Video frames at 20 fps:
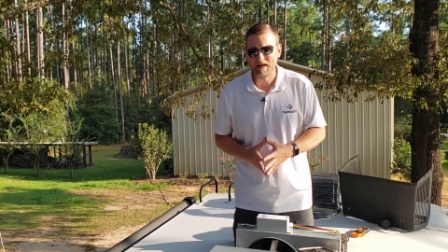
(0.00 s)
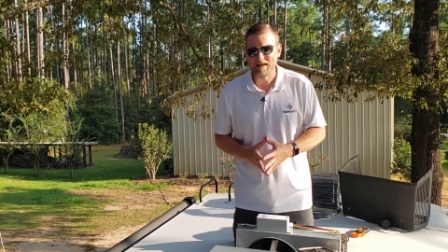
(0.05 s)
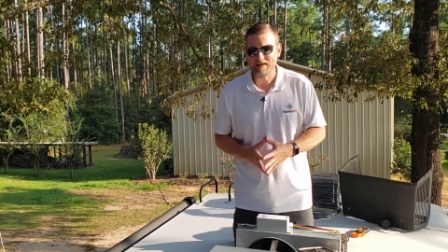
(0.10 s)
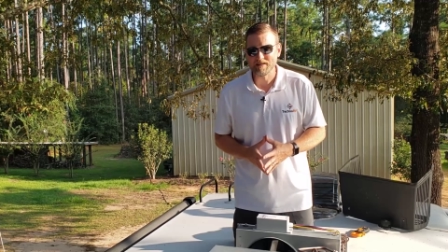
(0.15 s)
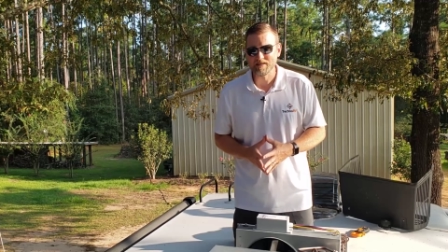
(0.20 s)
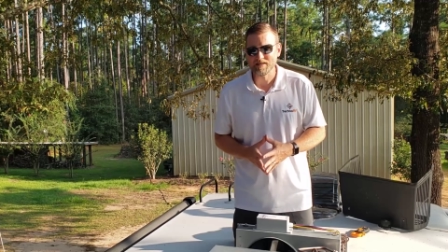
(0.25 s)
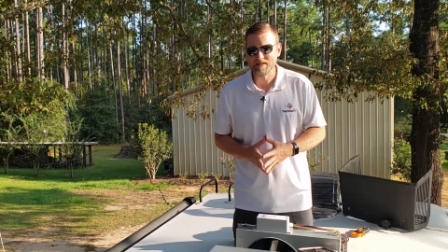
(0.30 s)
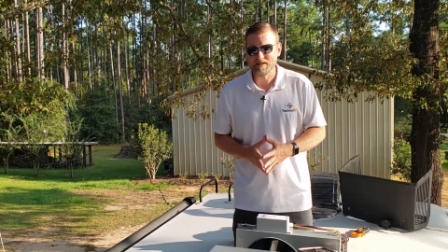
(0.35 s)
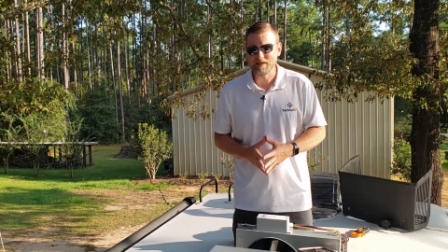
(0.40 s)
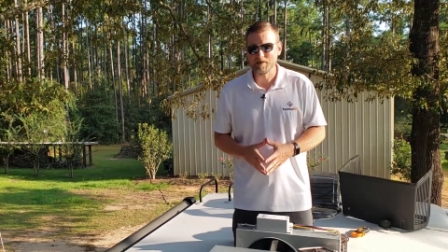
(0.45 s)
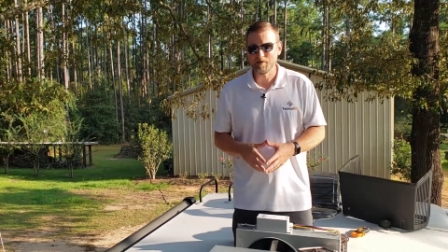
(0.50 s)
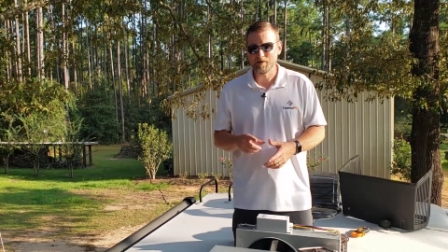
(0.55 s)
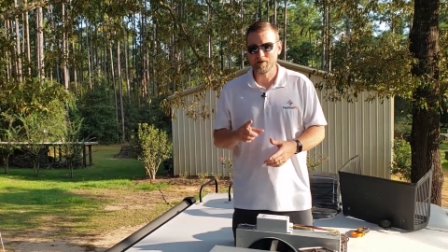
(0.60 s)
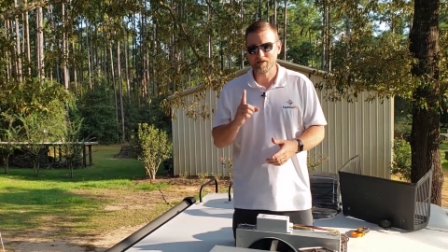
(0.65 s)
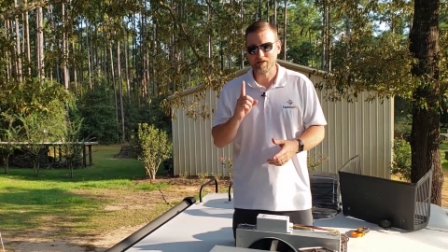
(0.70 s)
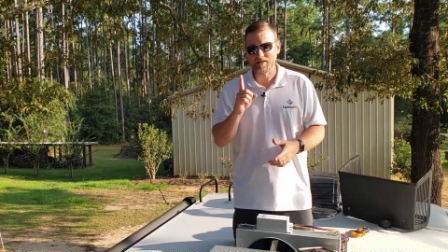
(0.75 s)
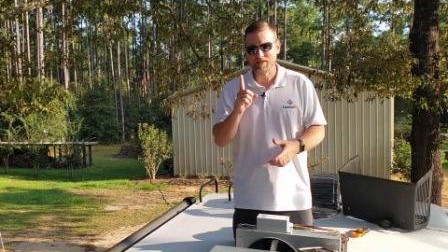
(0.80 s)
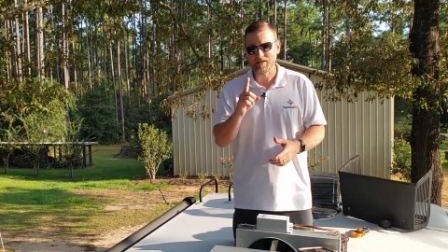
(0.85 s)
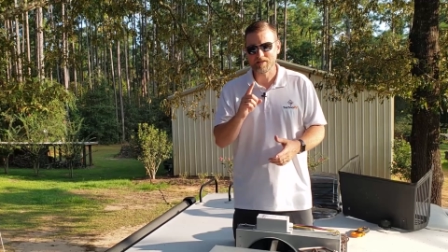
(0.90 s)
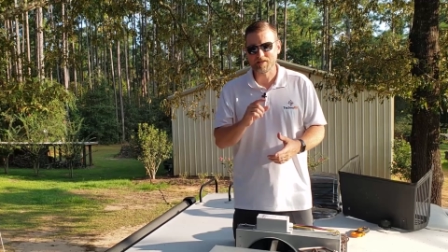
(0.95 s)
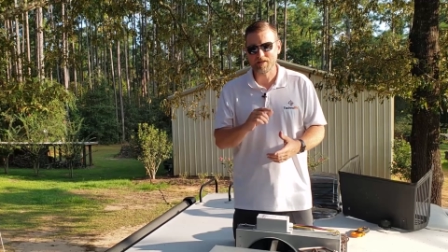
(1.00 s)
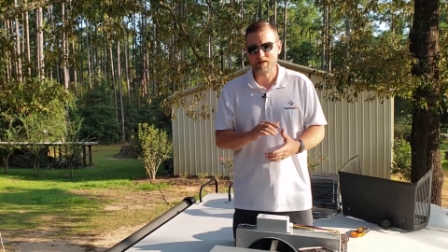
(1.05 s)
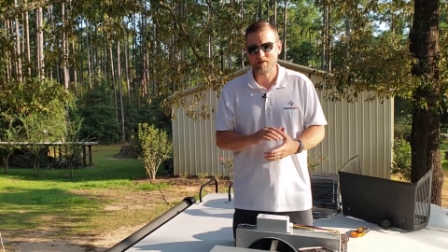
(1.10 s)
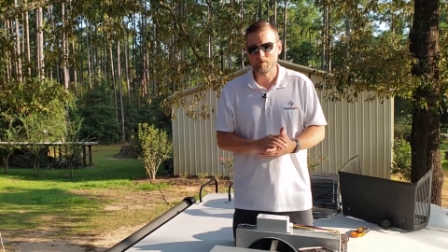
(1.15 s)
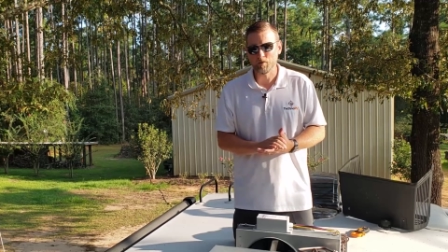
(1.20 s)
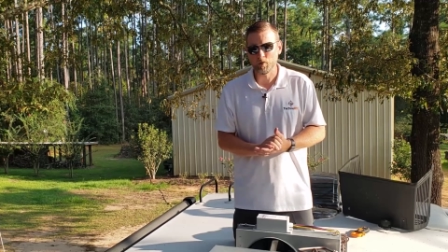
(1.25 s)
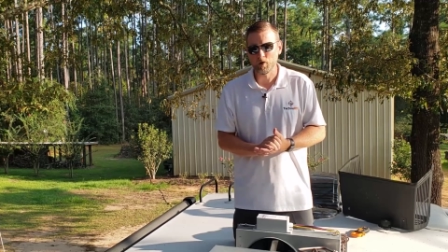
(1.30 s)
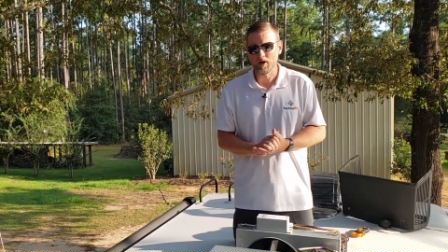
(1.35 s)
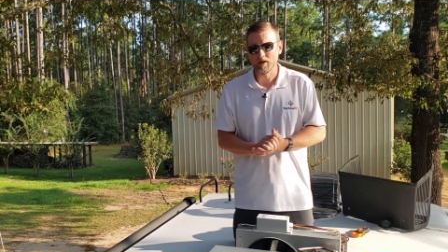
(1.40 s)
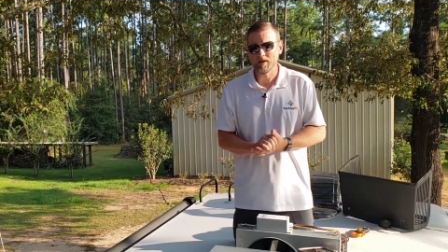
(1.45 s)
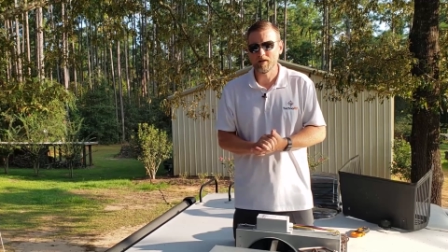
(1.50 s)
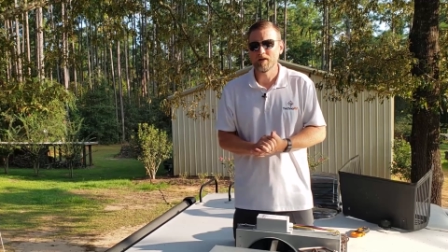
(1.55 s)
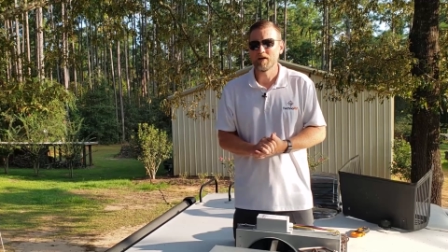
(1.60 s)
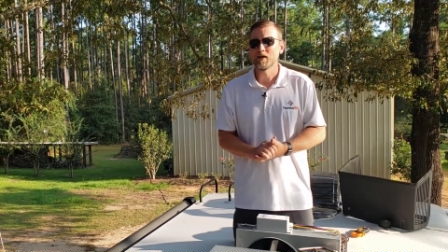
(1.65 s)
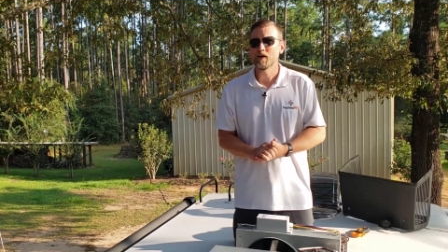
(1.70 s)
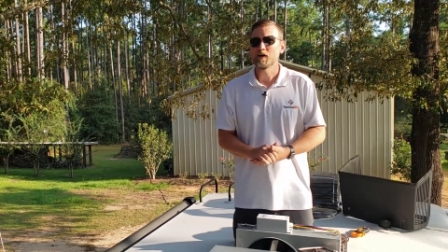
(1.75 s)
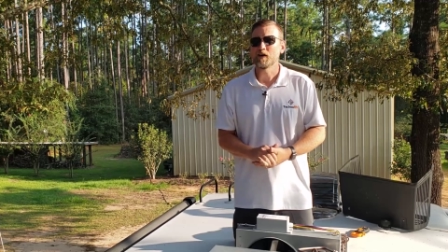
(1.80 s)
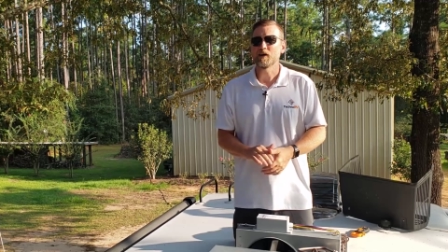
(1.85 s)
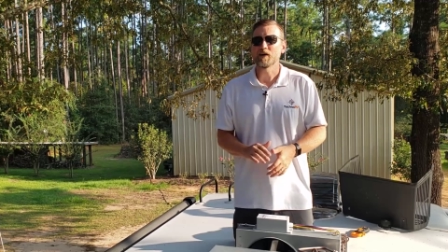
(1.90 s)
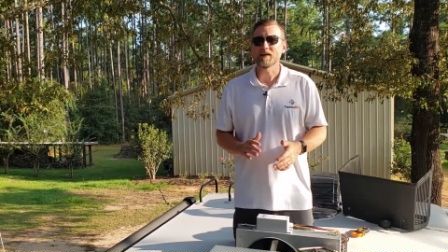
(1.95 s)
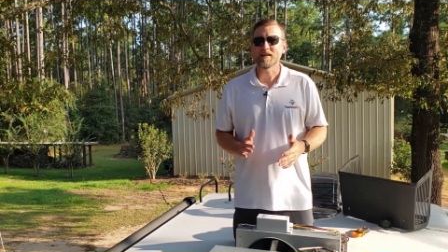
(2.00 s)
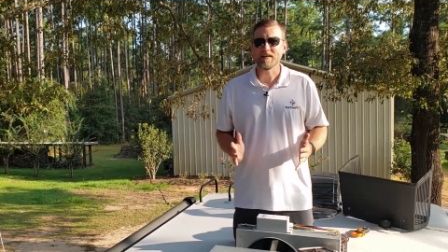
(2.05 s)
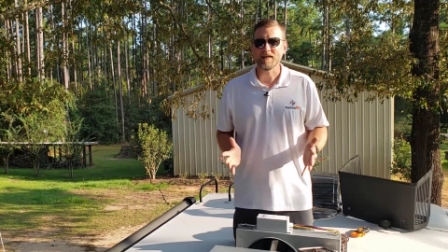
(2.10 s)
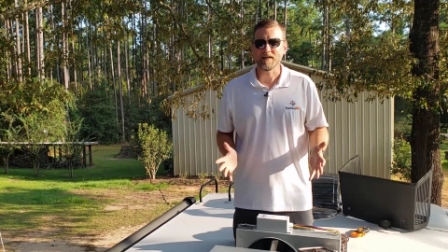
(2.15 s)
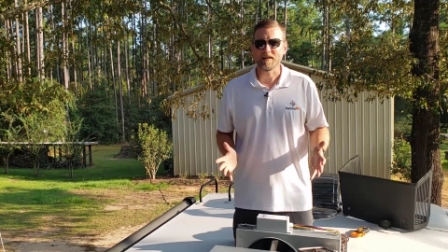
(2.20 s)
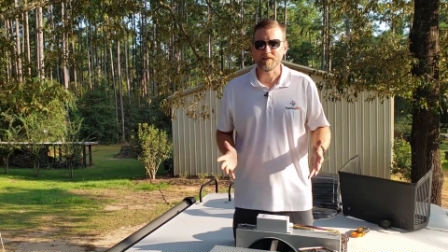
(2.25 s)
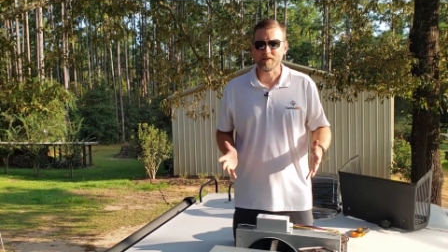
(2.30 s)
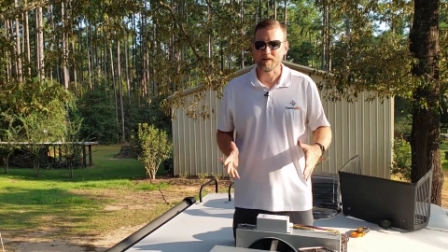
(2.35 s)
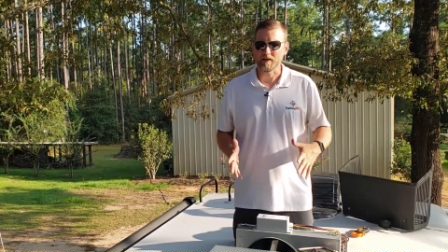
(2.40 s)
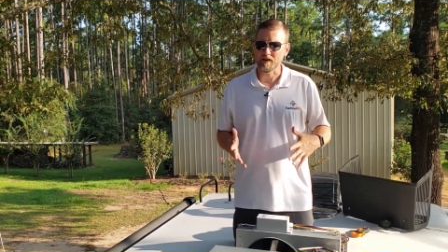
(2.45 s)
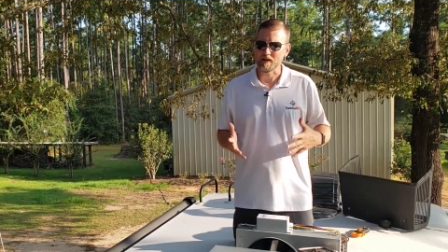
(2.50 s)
AC units instead of one, again, the